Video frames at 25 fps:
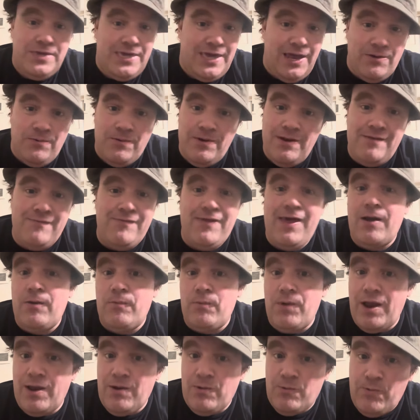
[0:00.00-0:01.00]
Get rid of that
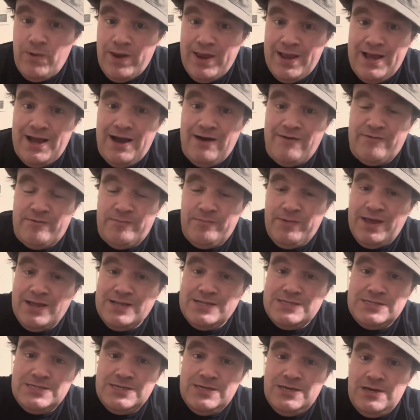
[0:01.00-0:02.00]
right wing
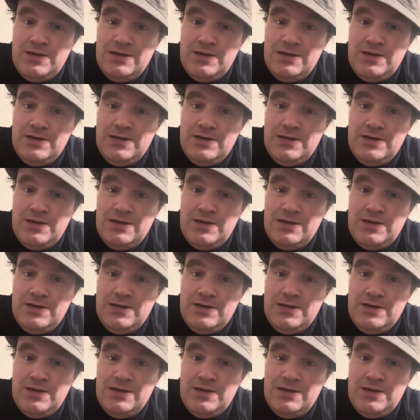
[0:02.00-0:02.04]
government.